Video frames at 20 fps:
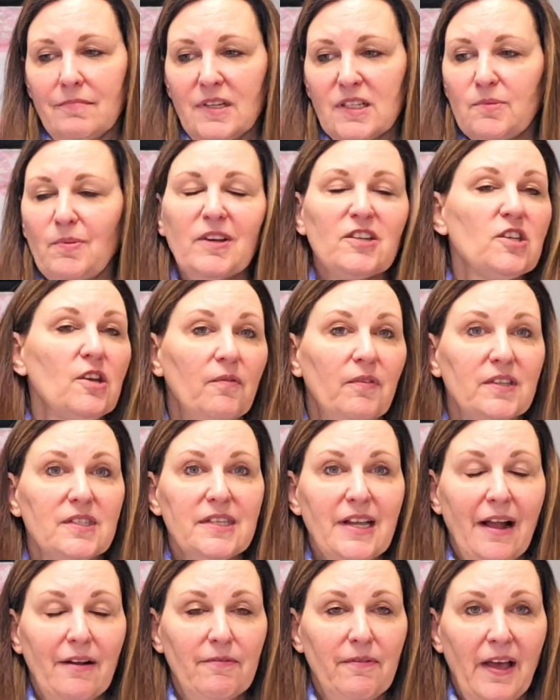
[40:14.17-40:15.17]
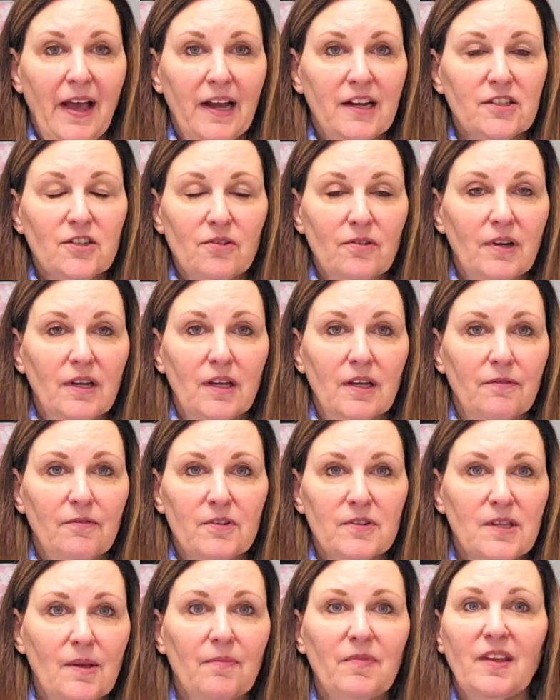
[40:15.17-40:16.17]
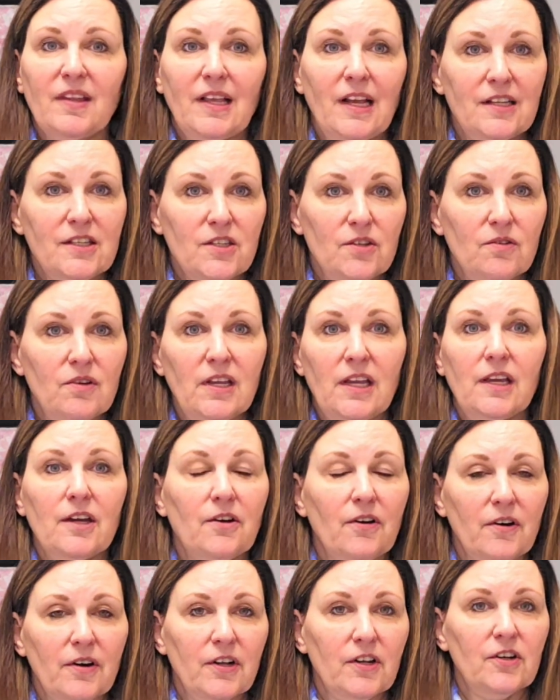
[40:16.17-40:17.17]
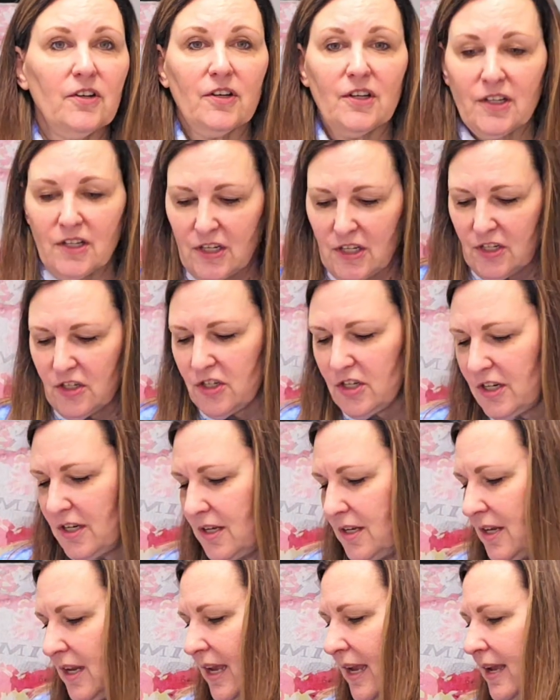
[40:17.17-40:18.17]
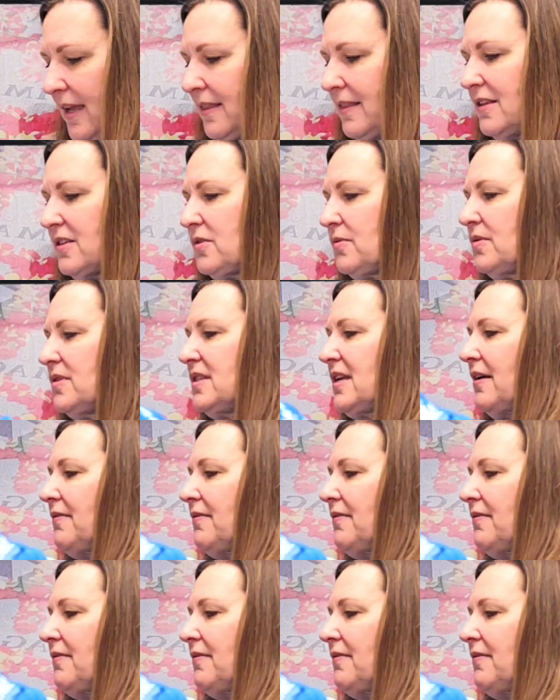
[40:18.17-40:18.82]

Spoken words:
especially if it's not factory, for something that's unique or in a good condition, and this was